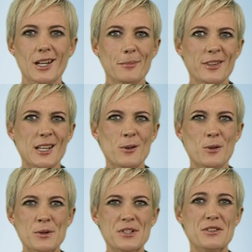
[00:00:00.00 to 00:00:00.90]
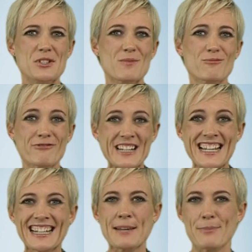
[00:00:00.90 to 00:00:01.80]
but there were also some
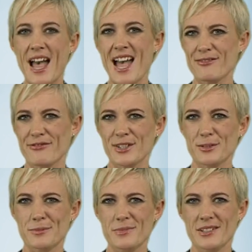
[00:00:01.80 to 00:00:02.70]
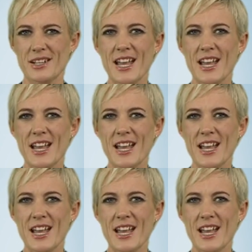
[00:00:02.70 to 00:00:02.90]
really bad films.